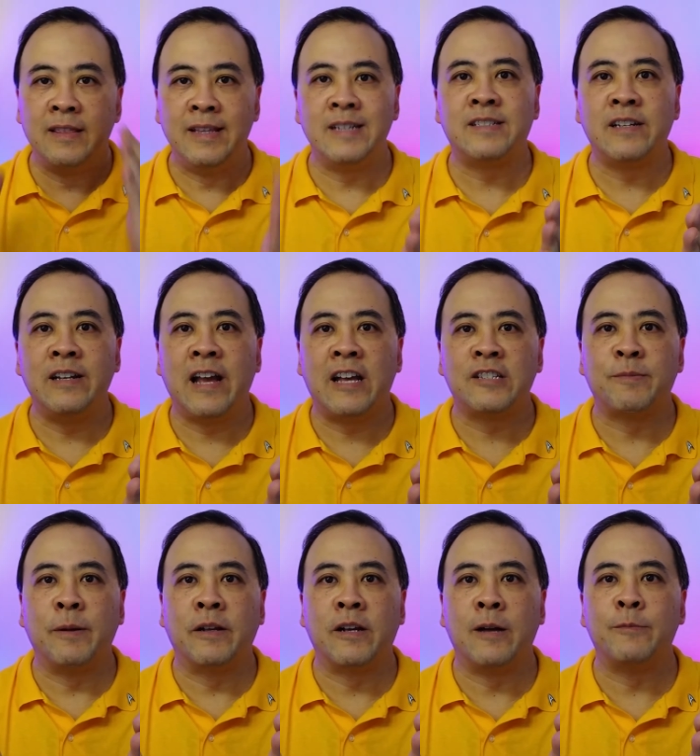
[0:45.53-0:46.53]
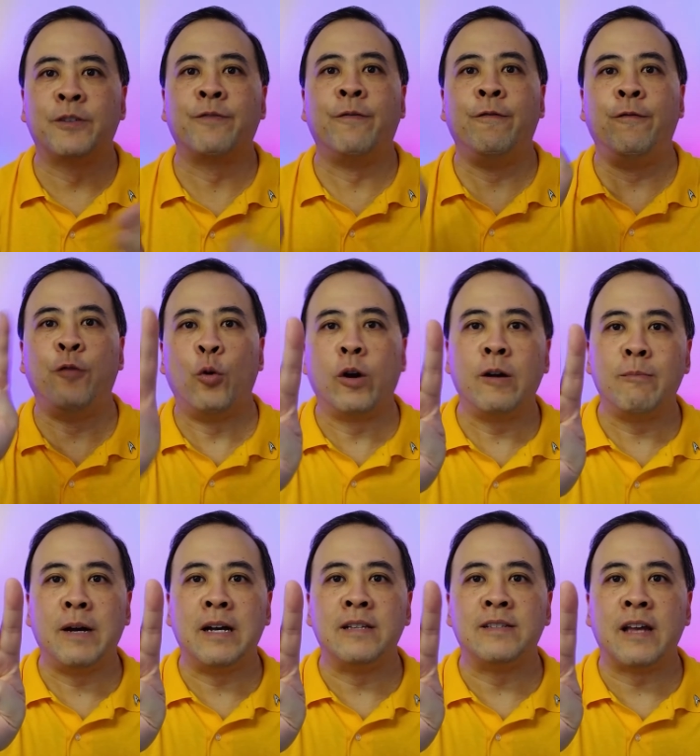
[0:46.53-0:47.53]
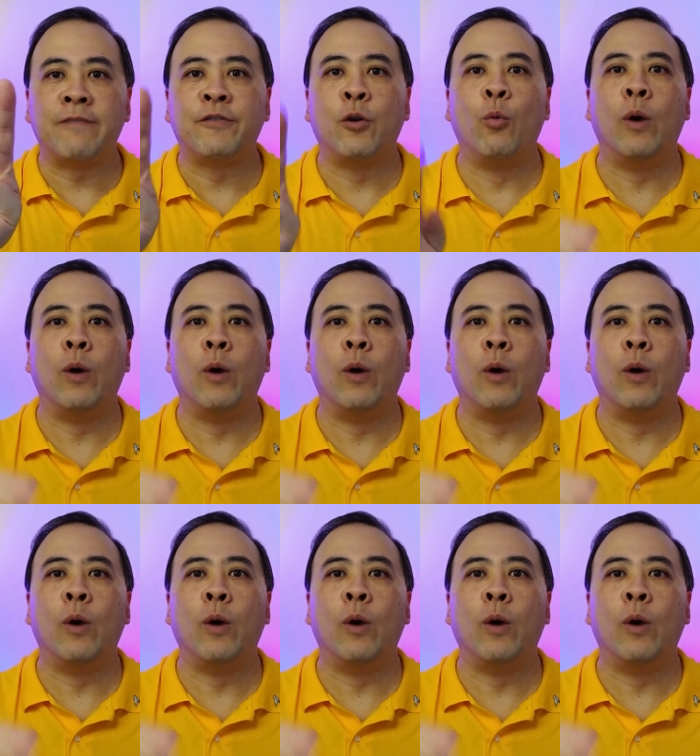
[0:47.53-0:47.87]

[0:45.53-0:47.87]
This announcement comes 4 months after